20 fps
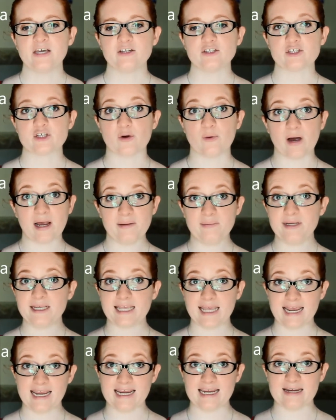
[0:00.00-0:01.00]
So I
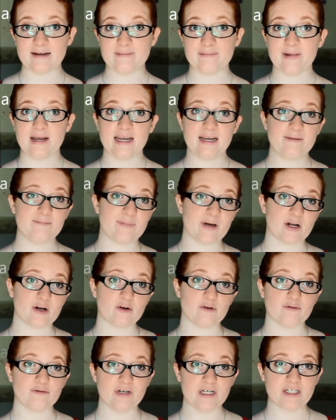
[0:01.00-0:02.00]
became a
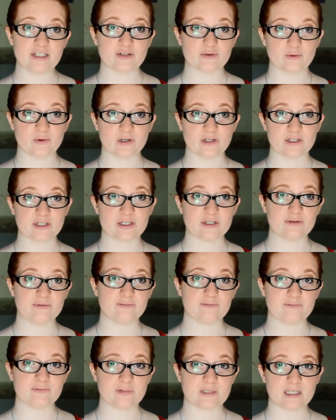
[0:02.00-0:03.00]
better resource
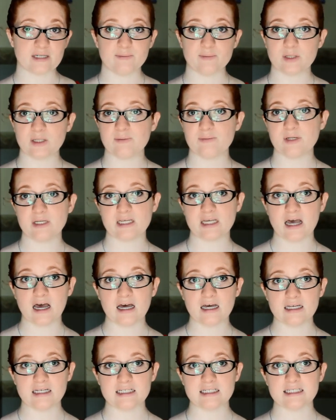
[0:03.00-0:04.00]
simply
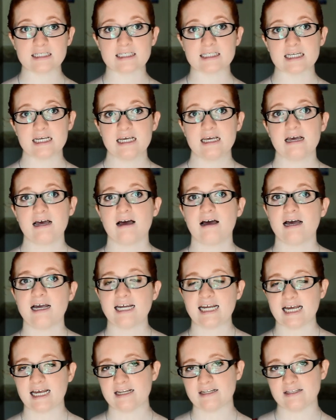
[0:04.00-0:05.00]
because I
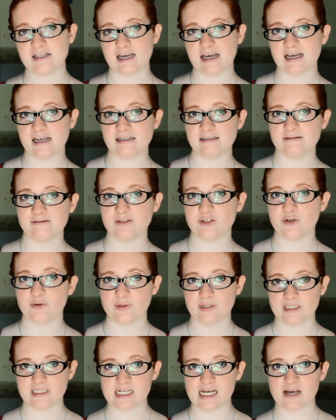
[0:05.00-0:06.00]
had that
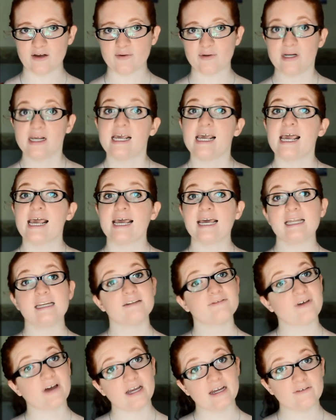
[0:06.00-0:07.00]
noted down. And
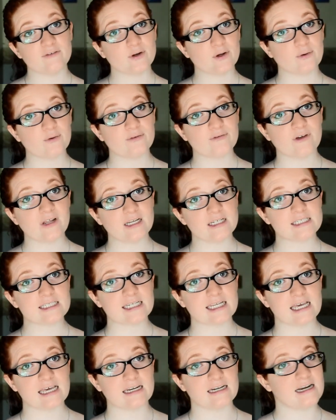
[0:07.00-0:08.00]
if I ever go to Venice
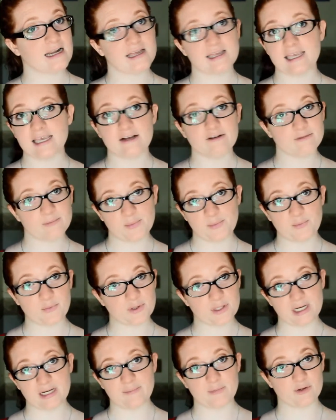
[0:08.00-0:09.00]
again and I can't remember
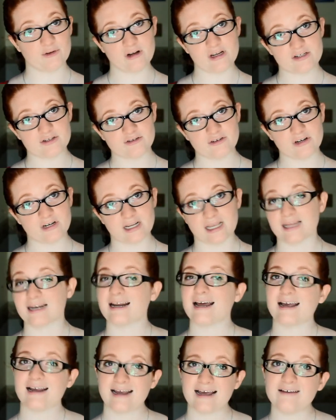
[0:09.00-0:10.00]
the name of the restaurant again,
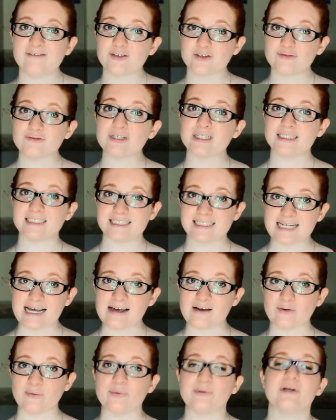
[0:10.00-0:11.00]
I have it written
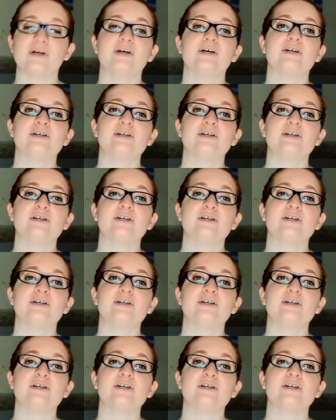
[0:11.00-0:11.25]
down.